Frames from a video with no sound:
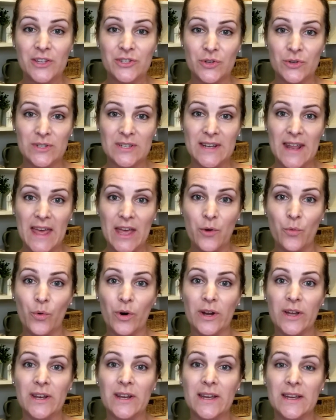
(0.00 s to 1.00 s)
So today
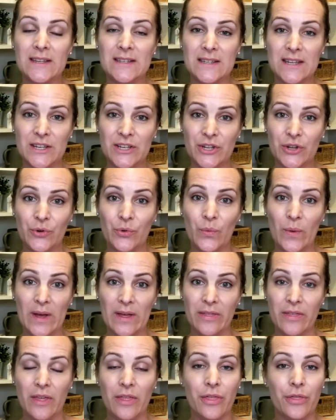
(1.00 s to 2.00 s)
we're going to continue
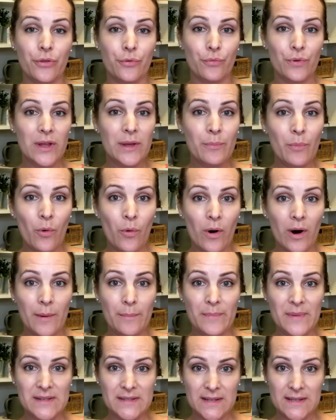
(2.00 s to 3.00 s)
with three more
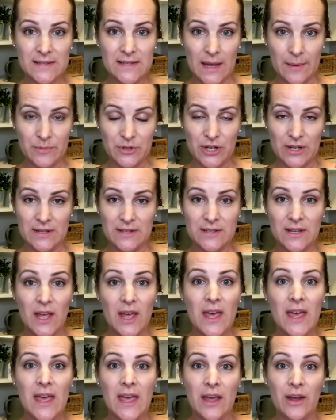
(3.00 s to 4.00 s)
misconceptions
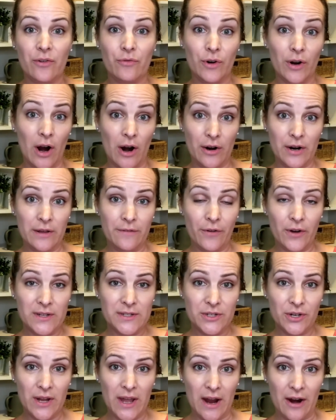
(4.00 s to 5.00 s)
regarding
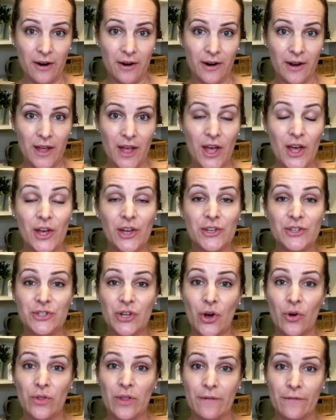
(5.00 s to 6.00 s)
foster care.
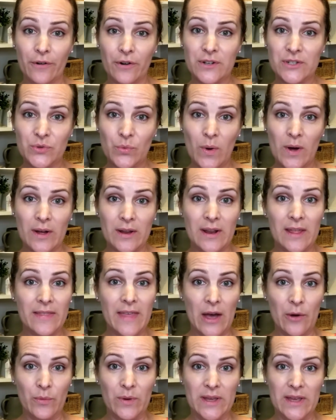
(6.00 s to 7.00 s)
So the first one
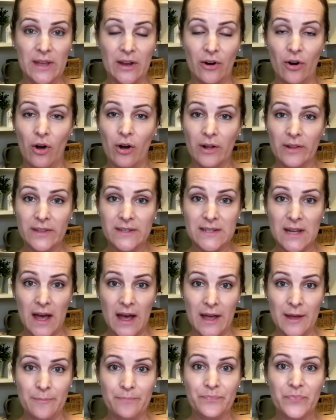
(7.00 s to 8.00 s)
that we hear all the
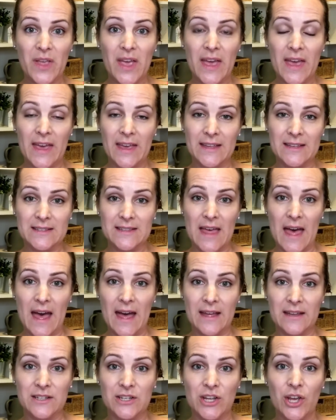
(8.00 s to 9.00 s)
time is
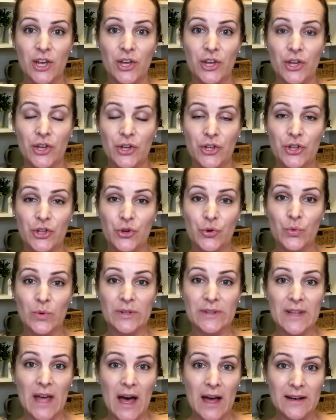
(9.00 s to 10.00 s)
that you
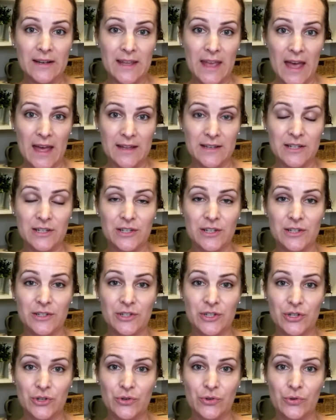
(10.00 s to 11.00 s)
will not get
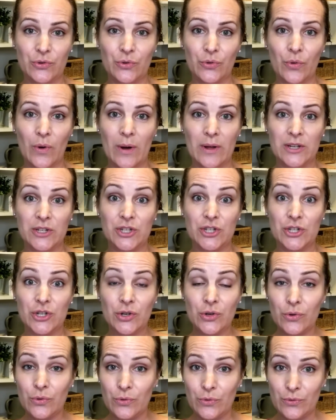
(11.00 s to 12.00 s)
to
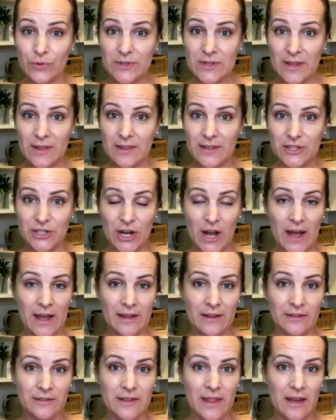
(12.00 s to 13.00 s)
choose the
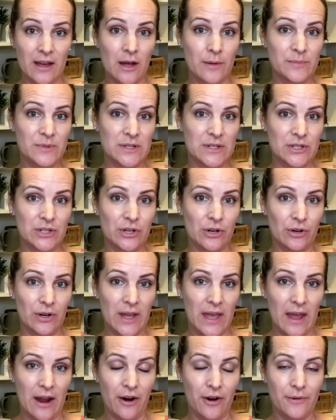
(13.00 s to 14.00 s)
child that comes into your
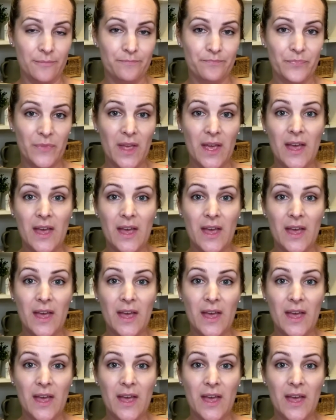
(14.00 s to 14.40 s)
care.